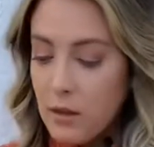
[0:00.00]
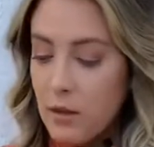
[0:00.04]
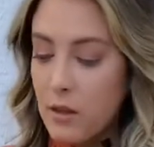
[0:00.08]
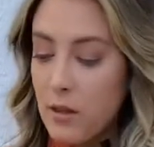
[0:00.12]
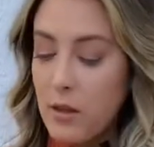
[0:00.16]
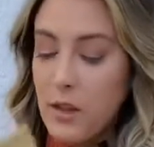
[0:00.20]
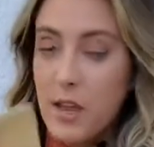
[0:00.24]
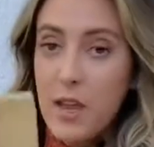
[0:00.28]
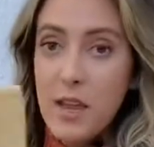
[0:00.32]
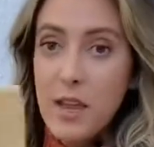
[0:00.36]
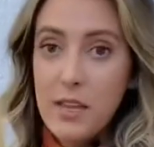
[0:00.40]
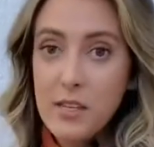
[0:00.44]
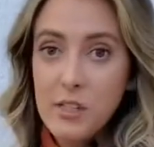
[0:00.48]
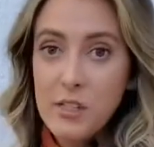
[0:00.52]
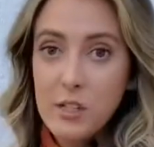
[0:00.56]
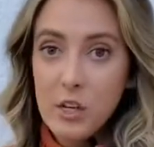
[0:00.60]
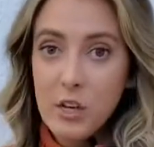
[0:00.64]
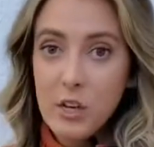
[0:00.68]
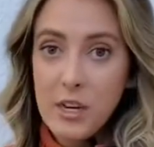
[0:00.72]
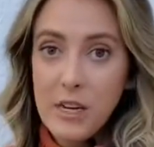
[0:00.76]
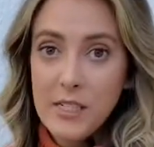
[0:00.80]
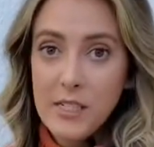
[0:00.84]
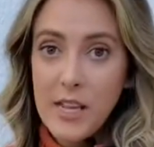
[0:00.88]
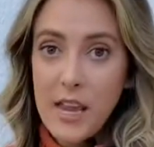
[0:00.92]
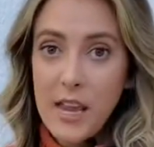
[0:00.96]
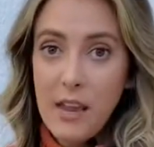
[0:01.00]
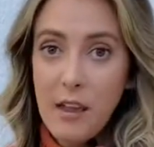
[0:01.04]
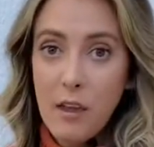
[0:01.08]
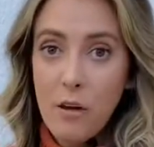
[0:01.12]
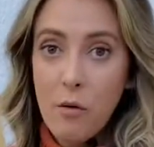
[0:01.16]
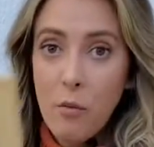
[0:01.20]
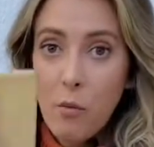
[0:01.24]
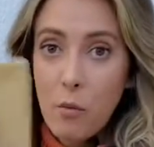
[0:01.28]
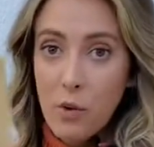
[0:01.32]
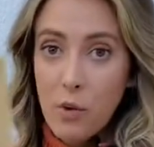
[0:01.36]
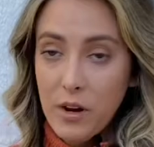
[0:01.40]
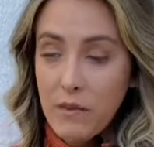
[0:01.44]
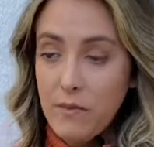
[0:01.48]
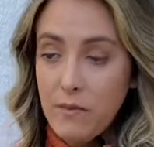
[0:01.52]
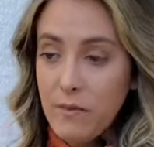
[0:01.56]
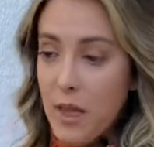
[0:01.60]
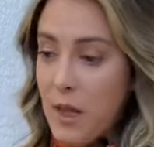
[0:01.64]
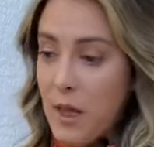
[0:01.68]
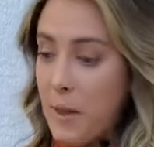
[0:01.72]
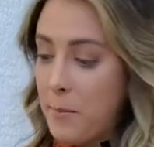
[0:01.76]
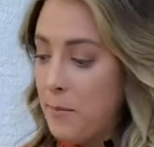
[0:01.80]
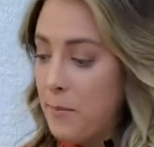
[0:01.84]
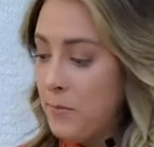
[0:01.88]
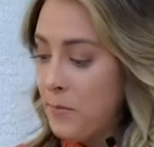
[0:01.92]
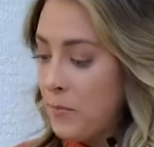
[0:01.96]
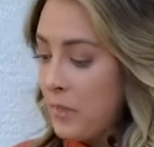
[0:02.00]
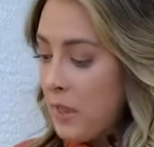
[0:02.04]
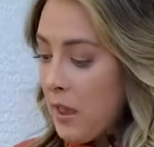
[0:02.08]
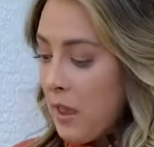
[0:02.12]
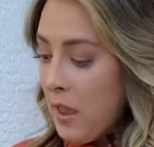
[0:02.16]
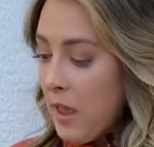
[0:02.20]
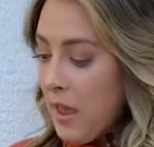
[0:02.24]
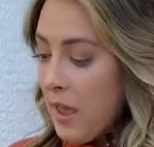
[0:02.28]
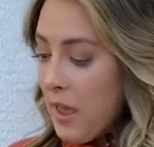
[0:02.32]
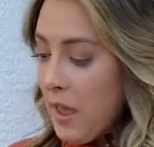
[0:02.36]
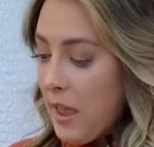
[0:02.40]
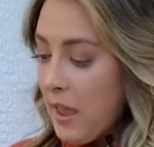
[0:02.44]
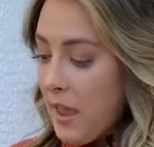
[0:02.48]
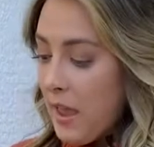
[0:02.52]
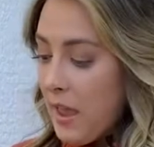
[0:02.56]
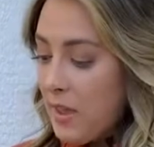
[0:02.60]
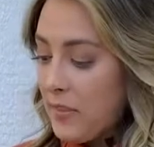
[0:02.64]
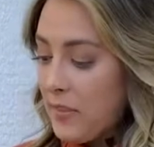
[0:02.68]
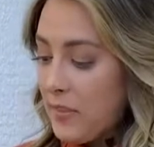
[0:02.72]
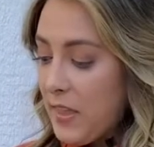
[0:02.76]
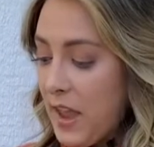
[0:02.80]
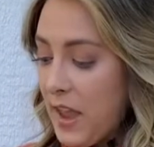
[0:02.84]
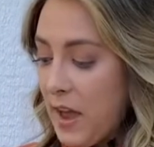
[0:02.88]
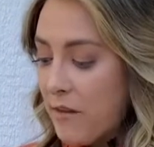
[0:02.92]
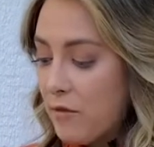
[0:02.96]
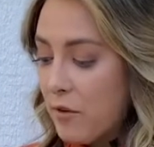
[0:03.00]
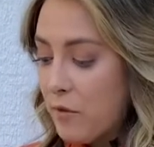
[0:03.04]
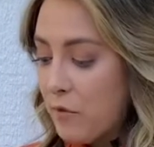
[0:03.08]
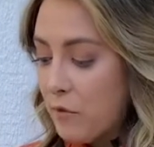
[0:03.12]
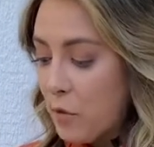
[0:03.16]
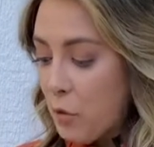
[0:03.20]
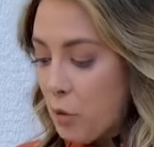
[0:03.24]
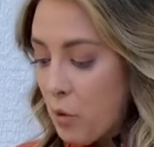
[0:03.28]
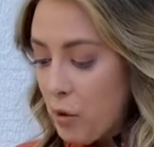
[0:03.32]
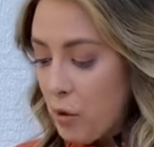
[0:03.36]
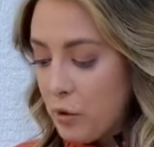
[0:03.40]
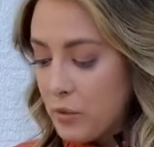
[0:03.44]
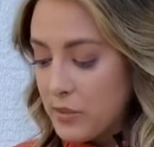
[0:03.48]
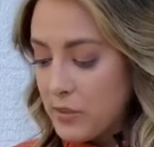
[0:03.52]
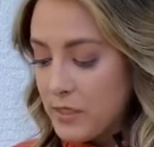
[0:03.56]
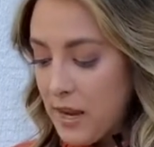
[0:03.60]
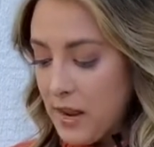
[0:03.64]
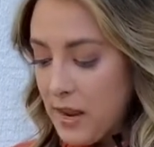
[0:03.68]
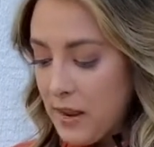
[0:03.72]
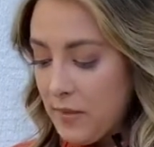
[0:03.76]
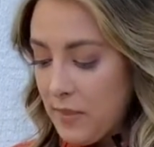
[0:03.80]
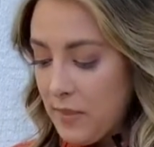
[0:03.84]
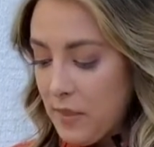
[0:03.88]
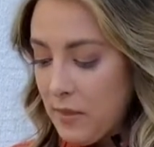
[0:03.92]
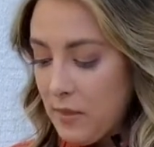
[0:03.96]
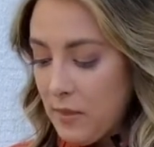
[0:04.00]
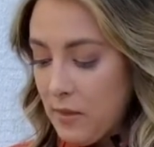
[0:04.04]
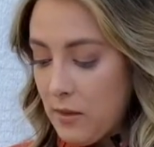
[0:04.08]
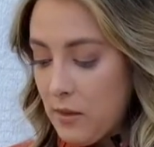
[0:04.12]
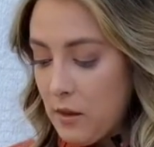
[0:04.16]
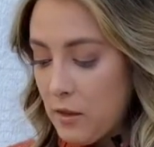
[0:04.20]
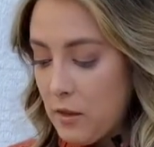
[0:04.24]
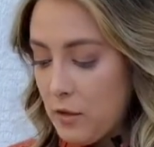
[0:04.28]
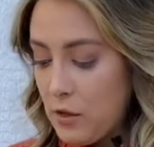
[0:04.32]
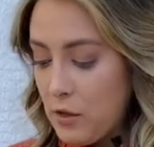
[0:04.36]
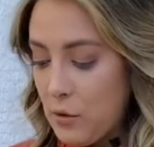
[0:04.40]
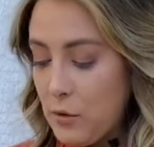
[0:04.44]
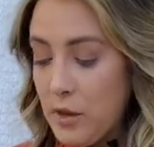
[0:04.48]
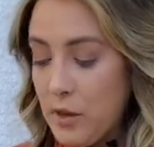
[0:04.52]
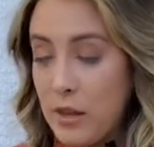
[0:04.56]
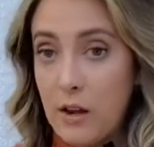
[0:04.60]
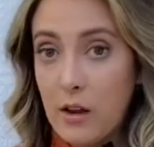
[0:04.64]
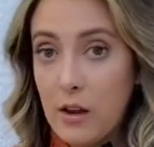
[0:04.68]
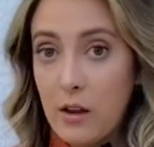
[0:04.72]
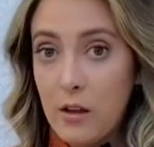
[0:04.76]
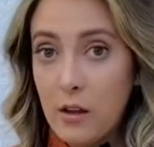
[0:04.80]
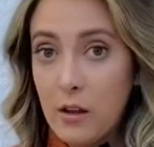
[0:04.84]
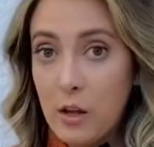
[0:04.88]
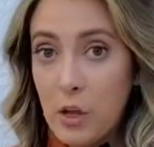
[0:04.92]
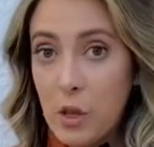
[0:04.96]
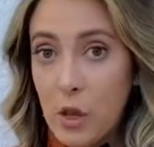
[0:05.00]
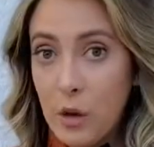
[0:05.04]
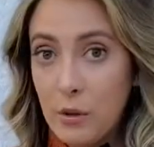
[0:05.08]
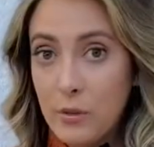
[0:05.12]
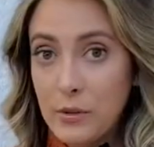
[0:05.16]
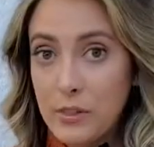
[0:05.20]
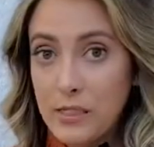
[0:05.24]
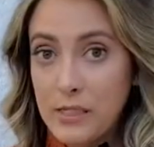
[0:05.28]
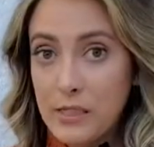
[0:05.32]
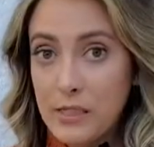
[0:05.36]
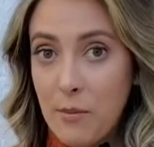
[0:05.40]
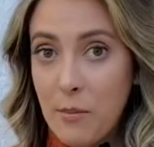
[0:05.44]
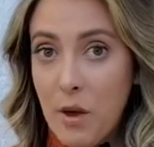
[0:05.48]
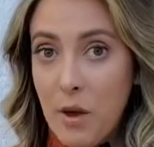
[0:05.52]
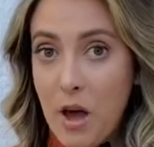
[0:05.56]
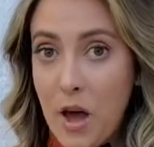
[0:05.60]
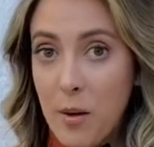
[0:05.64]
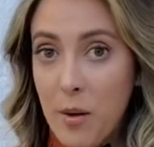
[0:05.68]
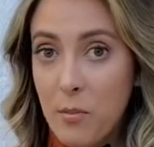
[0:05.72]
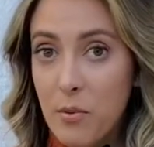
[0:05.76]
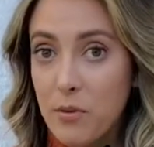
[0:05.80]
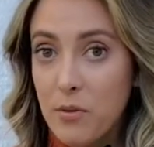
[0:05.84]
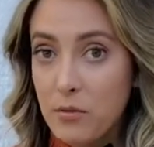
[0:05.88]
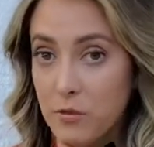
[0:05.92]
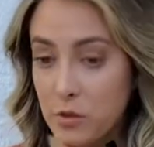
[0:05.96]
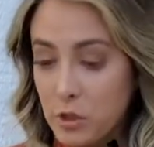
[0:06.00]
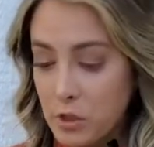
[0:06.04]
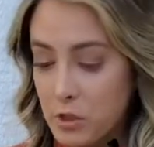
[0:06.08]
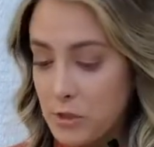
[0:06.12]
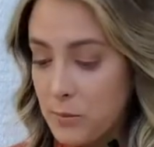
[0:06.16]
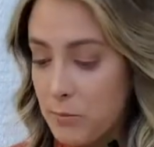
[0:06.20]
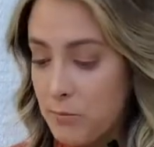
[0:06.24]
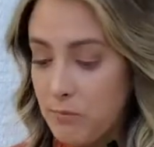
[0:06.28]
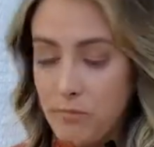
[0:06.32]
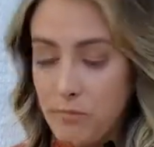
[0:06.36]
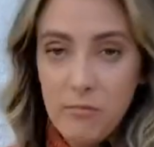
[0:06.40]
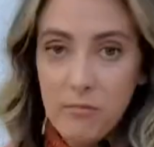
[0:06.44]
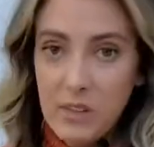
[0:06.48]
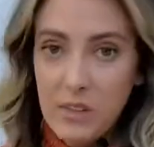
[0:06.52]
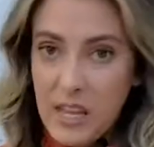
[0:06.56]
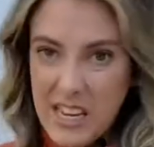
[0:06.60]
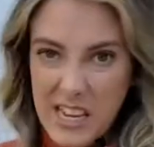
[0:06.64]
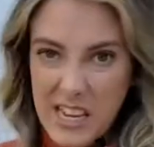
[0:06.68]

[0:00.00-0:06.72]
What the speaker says: is you're going to take one of them, and they have a fold, and you can close them up just like an